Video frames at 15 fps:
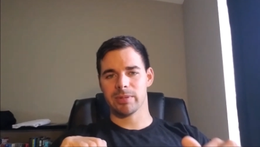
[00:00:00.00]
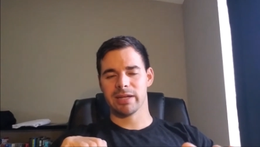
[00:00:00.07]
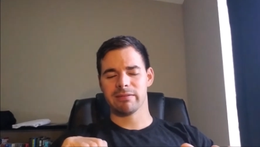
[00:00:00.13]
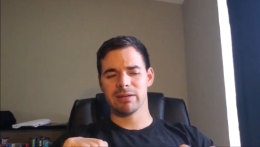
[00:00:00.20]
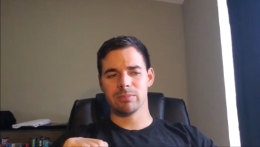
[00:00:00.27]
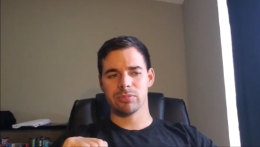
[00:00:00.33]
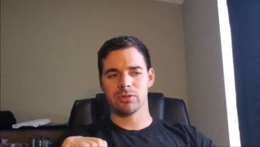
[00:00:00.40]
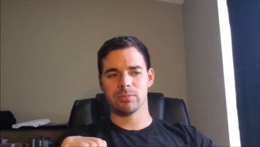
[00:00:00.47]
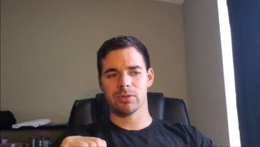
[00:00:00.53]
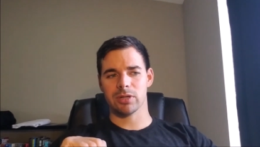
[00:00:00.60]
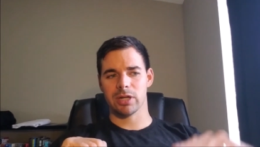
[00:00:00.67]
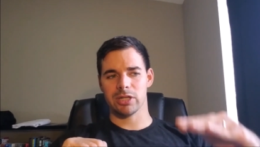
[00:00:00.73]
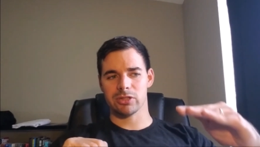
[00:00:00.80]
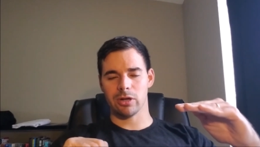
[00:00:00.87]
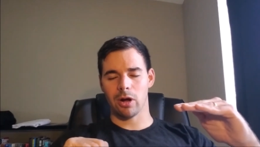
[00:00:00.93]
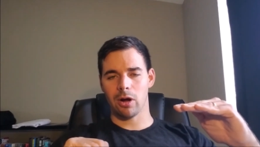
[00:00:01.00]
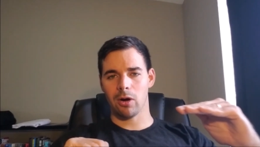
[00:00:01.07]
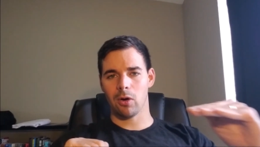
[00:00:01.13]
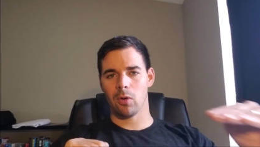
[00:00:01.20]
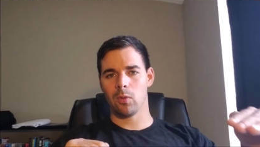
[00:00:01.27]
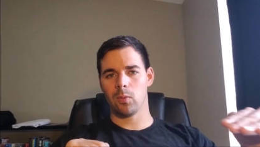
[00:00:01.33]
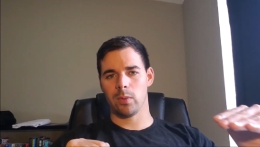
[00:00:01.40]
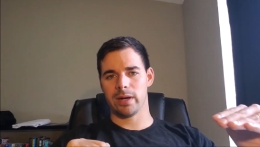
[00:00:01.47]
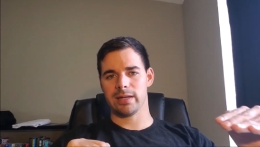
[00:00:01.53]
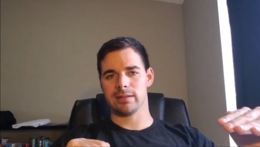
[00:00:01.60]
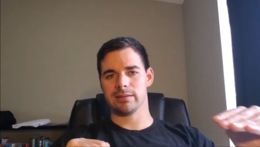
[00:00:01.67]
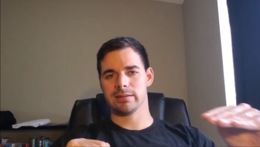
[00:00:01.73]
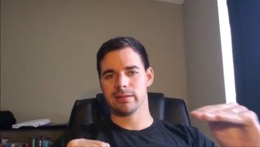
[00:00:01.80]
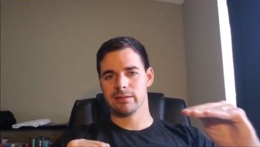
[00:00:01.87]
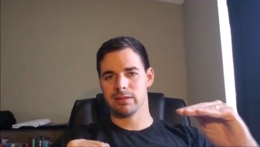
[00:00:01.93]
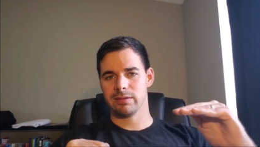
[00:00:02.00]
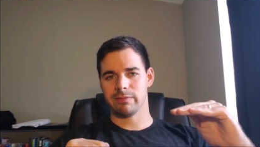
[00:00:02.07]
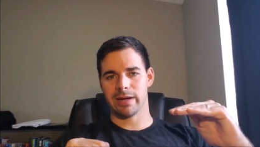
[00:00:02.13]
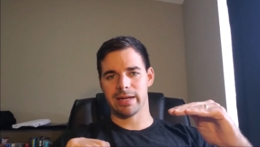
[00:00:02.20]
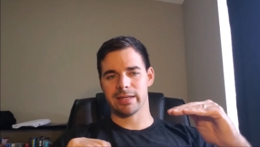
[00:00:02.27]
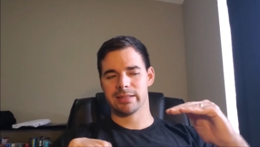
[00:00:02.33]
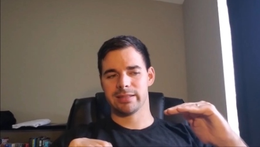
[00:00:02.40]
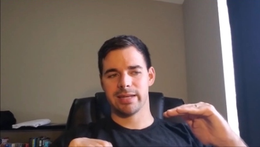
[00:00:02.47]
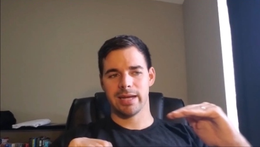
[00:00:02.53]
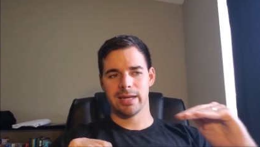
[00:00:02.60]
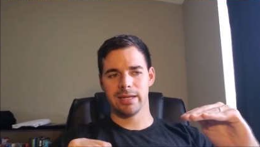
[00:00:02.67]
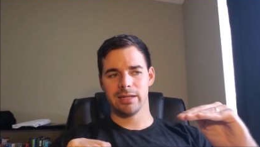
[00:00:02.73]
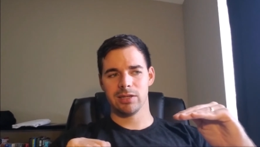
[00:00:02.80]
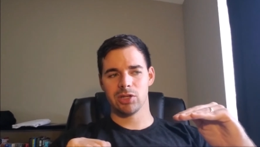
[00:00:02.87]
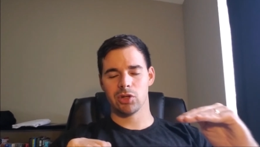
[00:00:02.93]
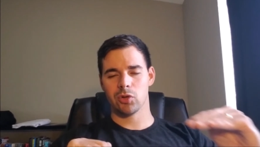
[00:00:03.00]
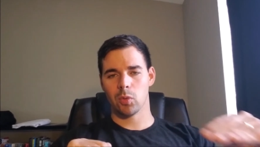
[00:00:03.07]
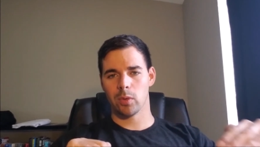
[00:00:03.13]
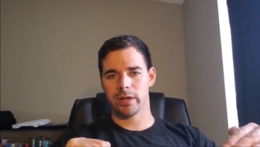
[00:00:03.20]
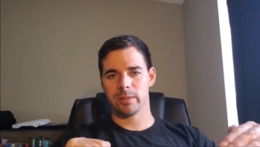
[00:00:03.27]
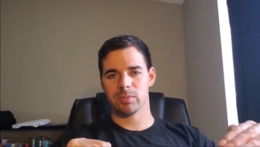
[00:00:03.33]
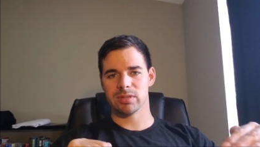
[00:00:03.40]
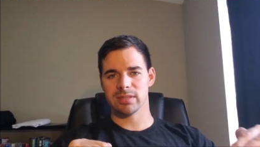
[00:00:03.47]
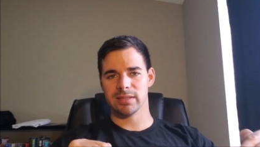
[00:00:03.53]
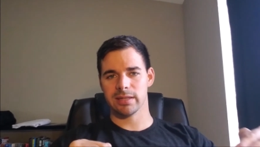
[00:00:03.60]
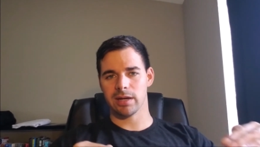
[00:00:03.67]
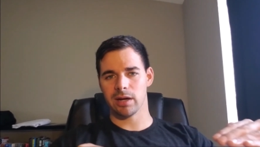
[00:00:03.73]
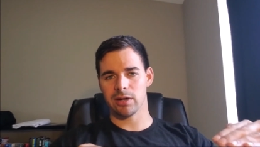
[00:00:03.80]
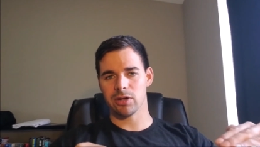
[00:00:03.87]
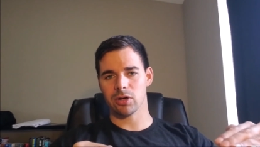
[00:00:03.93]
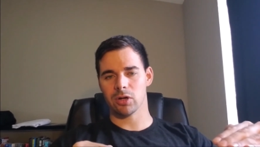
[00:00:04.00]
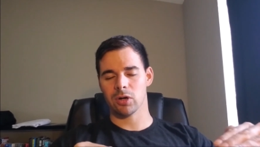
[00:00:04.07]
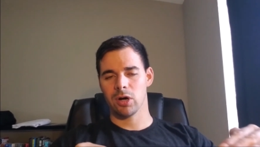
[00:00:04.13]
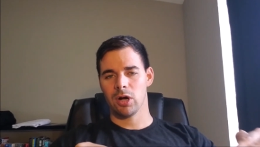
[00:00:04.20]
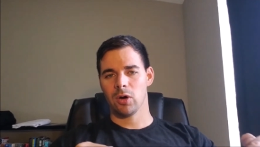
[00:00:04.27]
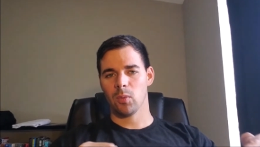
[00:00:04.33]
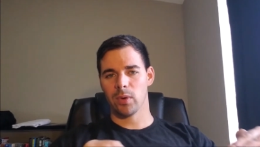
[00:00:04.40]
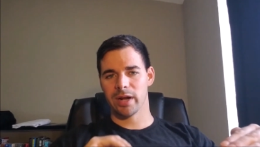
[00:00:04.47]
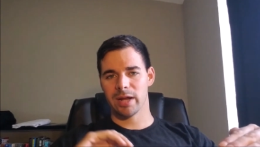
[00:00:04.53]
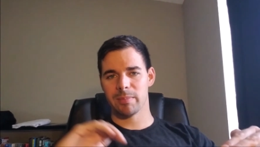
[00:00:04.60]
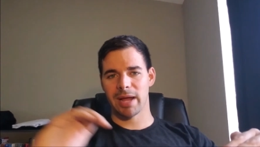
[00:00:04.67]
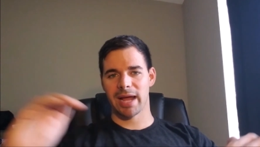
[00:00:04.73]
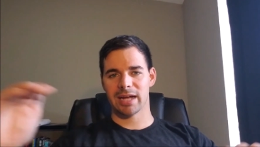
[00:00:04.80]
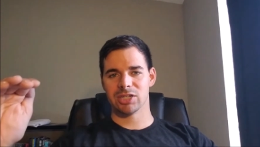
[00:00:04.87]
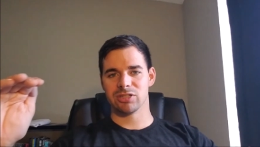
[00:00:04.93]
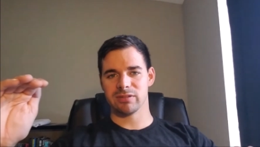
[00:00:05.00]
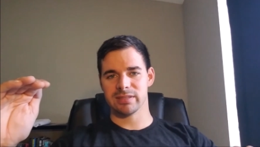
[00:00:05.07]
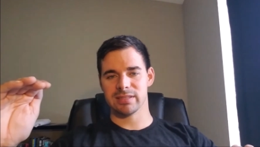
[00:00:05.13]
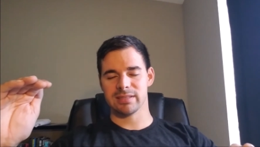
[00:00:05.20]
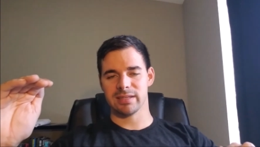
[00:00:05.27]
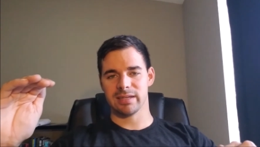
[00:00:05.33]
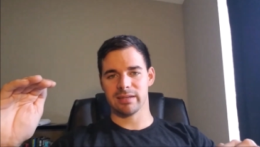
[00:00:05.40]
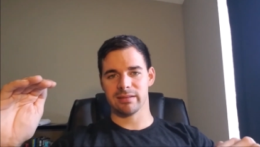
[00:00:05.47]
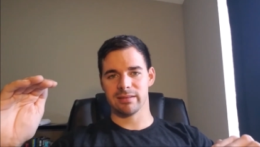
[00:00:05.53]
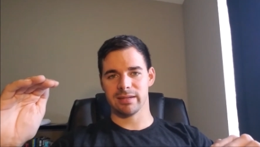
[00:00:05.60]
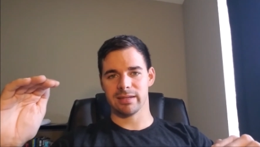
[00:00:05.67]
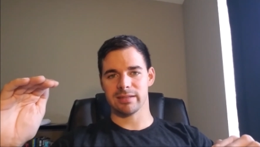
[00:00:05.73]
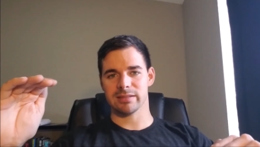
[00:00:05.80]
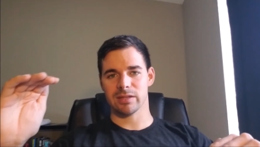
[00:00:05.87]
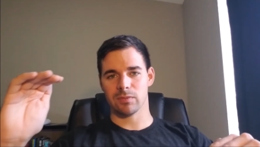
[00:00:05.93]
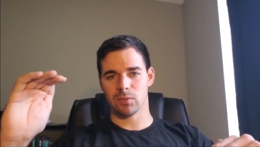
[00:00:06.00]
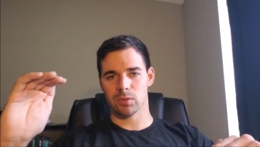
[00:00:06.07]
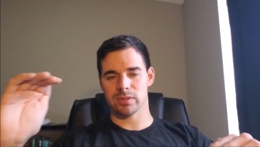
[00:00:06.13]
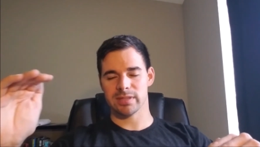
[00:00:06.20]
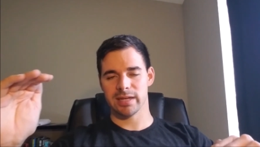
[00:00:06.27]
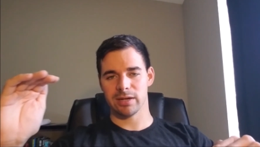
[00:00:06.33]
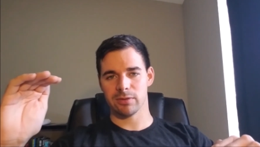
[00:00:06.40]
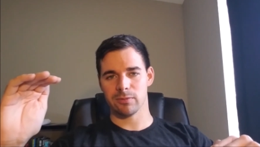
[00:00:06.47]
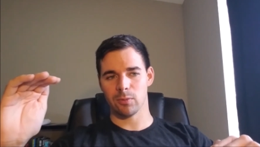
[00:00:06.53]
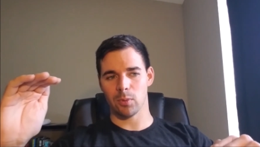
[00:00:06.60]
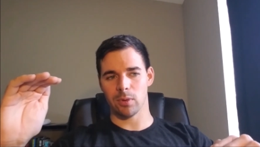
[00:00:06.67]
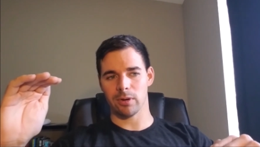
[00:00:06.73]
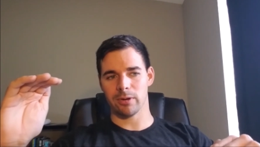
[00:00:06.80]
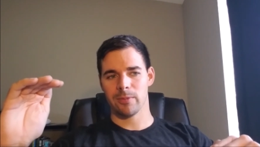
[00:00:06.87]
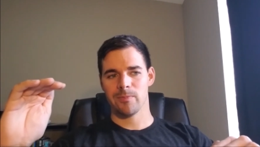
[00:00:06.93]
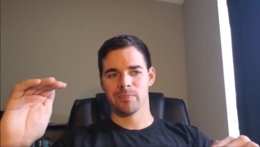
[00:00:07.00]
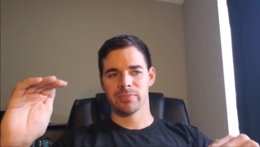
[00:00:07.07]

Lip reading: Kelley Blue Book is always like 10 to 20% under what I'm actually seeing things for sale for,